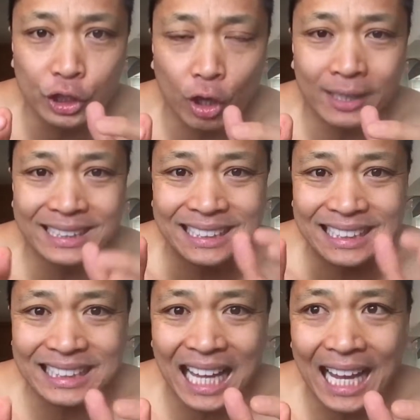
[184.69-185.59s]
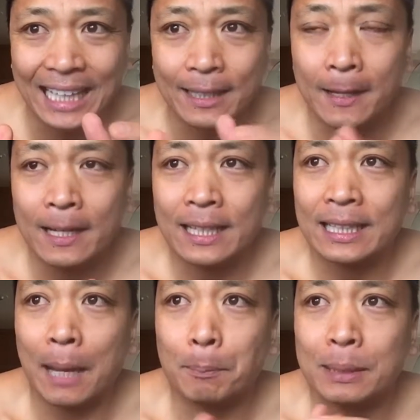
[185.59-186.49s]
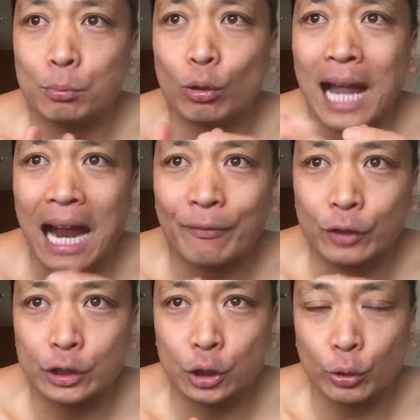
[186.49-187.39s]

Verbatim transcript: yard is the side that people have to show.